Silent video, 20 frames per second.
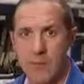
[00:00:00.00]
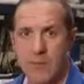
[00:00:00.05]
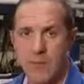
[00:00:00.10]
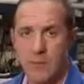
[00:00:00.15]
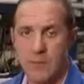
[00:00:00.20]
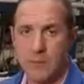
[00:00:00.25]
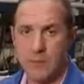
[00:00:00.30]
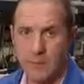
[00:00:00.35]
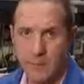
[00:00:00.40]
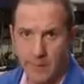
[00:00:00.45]

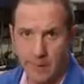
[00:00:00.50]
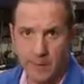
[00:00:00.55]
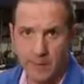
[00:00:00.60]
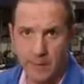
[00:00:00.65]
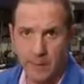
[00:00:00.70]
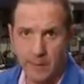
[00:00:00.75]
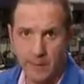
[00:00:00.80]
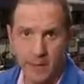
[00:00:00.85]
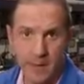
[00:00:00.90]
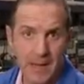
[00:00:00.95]
mentioned
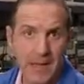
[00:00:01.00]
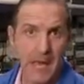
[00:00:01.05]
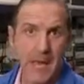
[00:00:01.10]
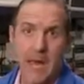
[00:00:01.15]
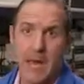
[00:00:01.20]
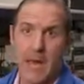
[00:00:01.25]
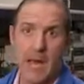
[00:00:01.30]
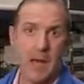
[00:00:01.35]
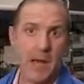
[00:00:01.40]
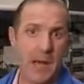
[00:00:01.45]
earlier,
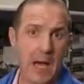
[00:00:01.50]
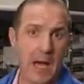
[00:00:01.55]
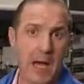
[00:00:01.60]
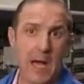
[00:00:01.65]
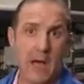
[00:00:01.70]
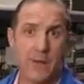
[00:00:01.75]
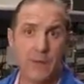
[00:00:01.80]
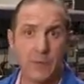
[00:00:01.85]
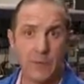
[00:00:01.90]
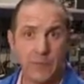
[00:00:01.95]
and not
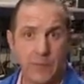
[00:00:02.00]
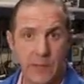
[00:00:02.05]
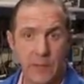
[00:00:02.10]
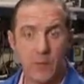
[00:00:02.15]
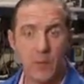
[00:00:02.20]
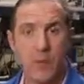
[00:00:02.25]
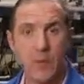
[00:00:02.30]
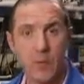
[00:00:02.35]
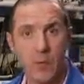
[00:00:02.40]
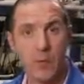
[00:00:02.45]
have to
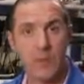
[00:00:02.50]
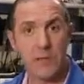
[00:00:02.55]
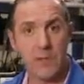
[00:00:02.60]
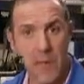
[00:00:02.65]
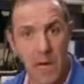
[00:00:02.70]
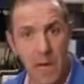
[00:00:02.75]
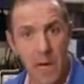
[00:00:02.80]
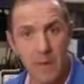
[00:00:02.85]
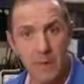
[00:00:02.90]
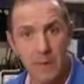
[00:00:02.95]
deal with those
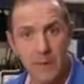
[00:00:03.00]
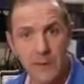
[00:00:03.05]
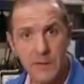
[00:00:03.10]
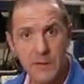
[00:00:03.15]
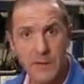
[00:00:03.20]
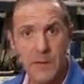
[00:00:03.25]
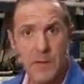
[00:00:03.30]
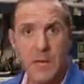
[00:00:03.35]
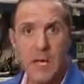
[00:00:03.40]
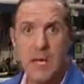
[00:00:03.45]

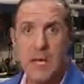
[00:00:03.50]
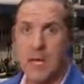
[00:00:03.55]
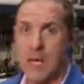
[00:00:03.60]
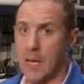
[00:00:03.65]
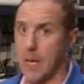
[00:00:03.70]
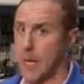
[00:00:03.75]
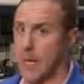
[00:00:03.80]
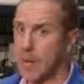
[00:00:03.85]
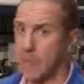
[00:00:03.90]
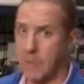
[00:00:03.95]
errors
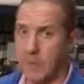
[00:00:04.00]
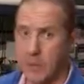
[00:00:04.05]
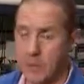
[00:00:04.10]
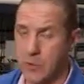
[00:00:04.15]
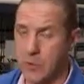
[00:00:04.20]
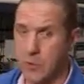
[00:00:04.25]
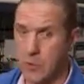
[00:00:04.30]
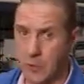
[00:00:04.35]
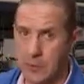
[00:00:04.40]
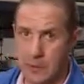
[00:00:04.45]
in
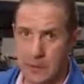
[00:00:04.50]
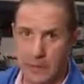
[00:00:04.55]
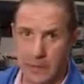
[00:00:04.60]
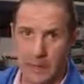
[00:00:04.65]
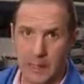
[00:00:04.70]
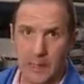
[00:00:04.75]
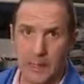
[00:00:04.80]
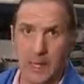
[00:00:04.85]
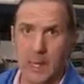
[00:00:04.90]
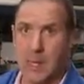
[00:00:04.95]

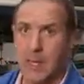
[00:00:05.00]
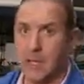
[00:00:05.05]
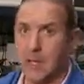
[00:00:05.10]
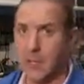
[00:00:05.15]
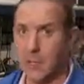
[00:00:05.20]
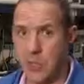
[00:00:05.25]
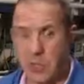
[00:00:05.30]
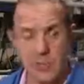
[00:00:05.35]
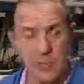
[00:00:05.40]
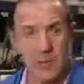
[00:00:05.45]
virtually
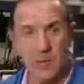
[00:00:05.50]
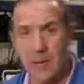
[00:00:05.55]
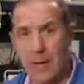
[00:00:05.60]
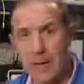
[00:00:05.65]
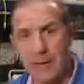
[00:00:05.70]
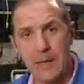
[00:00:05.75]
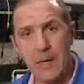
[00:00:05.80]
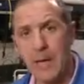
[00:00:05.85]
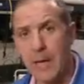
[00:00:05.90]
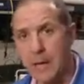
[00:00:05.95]
just
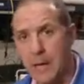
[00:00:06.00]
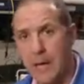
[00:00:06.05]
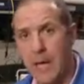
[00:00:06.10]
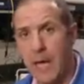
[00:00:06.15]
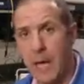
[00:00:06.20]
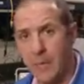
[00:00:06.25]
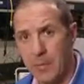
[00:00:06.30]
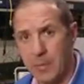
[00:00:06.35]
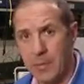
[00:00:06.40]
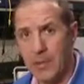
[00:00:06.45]
about any
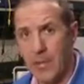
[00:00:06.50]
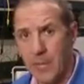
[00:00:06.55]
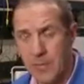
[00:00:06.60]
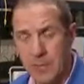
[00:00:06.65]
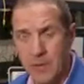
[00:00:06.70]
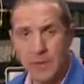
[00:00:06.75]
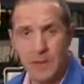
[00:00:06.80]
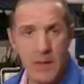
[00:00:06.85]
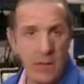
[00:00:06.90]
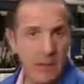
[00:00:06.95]

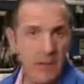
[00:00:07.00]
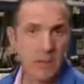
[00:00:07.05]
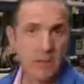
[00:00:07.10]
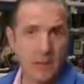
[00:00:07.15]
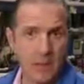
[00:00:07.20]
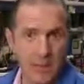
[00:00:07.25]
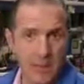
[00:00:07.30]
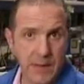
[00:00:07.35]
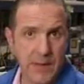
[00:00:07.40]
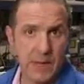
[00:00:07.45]
application that you
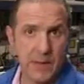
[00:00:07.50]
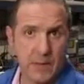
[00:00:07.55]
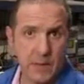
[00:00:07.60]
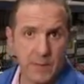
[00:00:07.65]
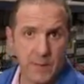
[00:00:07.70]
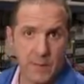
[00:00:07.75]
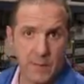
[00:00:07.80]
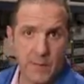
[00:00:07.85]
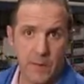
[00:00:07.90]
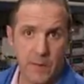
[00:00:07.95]
can think
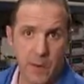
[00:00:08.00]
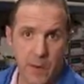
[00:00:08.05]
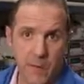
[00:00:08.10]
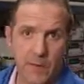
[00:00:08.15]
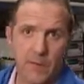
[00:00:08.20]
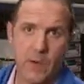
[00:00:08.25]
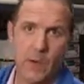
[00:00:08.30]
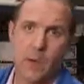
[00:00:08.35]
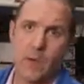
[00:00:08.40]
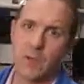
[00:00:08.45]
of.
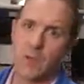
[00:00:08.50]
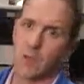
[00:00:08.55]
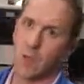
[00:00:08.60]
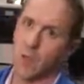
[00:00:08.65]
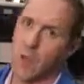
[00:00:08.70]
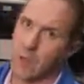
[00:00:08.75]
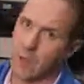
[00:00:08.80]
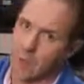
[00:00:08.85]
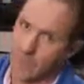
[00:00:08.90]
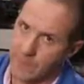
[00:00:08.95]
Of course,
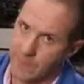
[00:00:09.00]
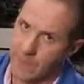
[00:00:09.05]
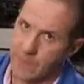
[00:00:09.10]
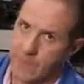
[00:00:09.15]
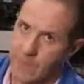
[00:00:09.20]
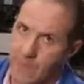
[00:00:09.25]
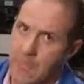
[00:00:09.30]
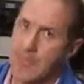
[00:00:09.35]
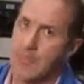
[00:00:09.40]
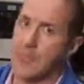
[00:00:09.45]
one of
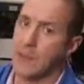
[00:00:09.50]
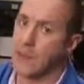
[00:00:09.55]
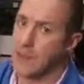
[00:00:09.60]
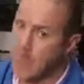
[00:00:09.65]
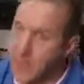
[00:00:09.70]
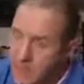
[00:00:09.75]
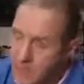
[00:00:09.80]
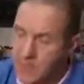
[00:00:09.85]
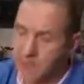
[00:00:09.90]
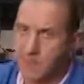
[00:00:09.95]
the
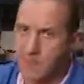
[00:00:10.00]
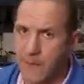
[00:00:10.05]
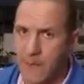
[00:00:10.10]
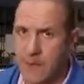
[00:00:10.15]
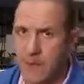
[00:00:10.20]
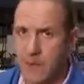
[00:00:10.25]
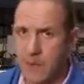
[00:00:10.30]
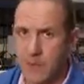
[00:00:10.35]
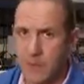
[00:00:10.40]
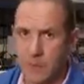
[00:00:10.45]

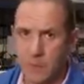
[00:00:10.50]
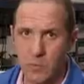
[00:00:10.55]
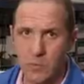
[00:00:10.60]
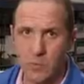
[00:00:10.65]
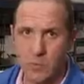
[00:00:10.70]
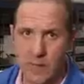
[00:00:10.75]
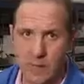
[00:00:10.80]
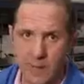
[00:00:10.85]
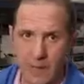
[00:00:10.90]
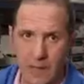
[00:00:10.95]
disadvantages
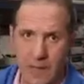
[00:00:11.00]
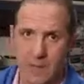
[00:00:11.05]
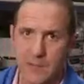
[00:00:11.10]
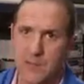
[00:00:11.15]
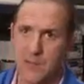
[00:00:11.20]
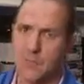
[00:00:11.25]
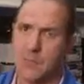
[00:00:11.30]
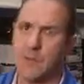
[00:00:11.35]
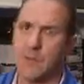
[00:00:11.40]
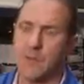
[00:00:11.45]
would be that
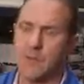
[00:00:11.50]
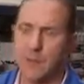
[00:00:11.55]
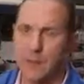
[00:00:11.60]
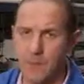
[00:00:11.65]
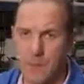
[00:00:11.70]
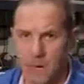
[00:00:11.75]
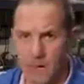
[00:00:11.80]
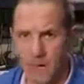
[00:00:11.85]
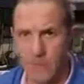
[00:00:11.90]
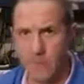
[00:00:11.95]
some of
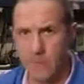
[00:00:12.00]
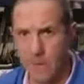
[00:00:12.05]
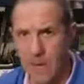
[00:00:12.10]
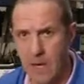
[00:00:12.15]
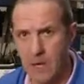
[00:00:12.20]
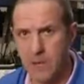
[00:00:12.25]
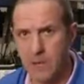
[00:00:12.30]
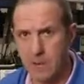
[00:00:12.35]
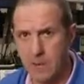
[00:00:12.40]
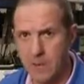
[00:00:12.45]
the
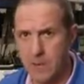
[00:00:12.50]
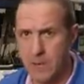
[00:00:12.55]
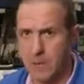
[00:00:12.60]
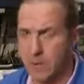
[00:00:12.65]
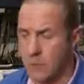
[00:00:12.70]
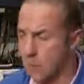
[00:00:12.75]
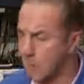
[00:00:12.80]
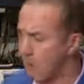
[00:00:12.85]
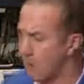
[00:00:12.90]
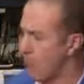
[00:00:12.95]
manufacturers
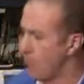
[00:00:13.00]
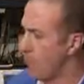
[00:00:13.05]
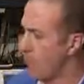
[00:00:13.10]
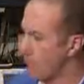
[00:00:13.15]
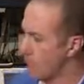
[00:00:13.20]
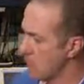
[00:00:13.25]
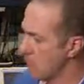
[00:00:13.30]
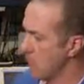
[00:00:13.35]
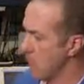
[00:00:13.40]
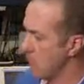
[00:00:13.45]
doing
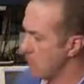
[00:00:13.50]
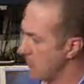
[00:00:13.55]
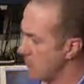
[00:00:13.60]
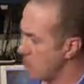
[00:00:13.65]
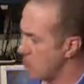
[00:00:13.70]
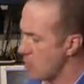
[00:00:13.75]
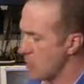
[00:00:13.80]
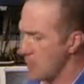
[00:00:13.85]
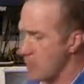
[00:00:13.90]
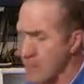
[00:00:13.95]

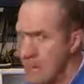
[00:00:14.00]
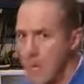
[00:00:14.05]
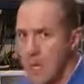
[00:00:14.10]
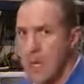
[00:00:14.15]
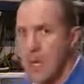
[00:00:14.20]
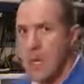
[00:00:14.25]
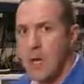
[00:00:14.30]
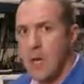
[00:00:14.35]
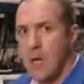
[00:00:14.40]
post-package trimming